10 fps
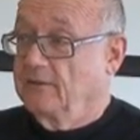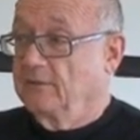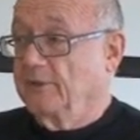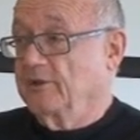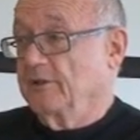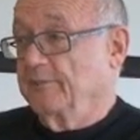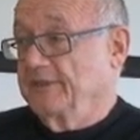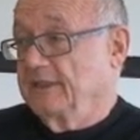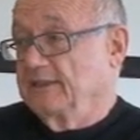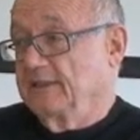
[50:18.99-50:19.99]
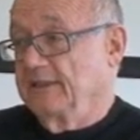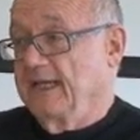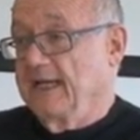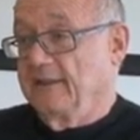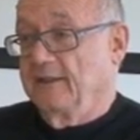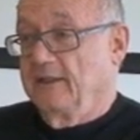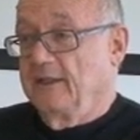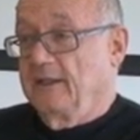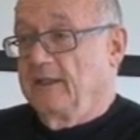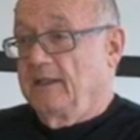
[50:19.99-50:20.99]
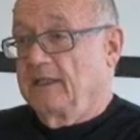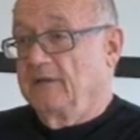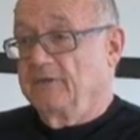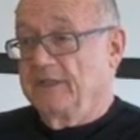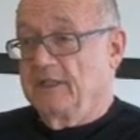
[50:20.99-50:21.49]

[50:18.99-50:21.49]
Well, we could have predicted that given